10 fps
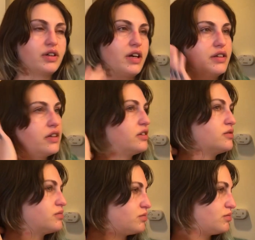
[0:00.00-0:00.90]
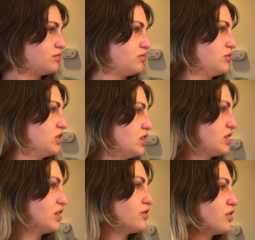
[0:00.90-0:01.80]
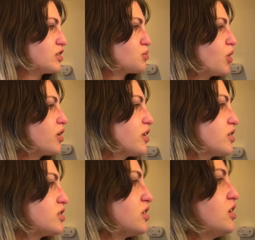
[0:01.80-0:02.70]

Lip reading: and then see the finished product?